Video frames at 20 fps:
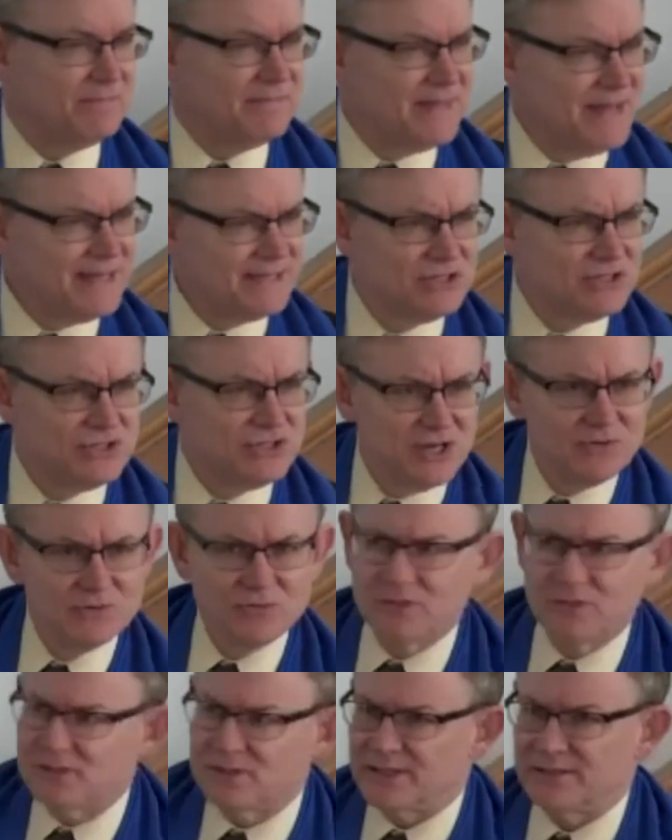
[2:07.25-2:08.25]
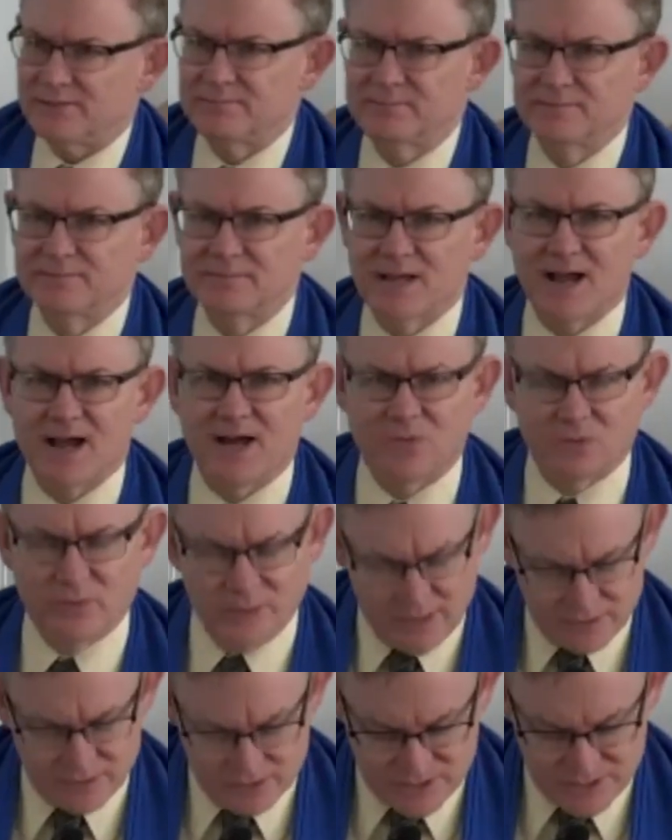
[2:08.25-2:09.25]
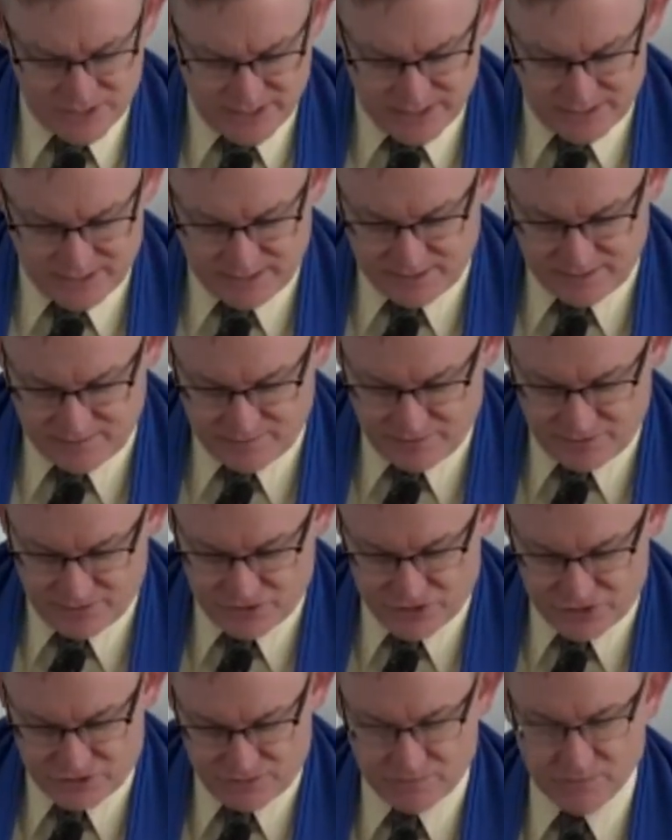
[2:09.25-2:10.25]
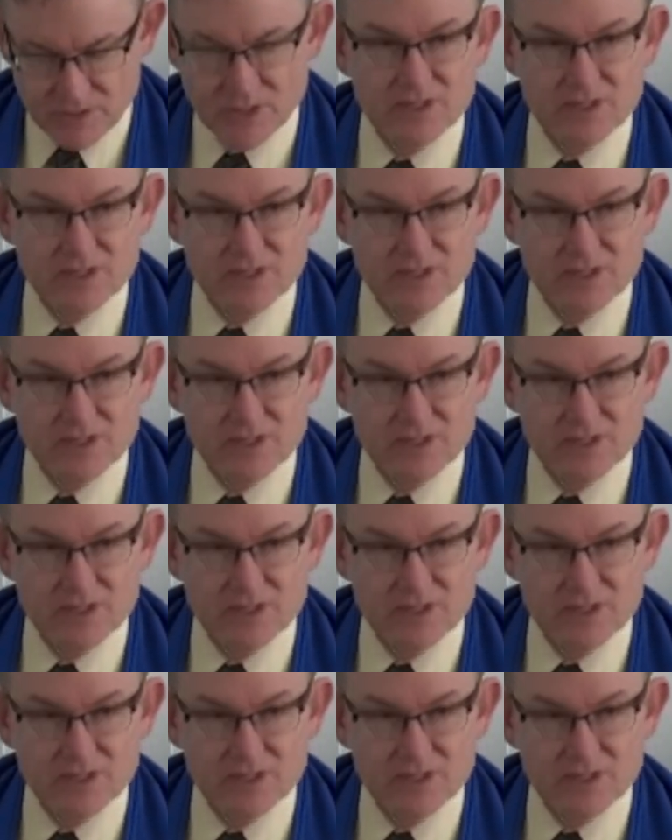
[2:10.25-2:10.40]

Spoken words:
That's generally how we understand conversion.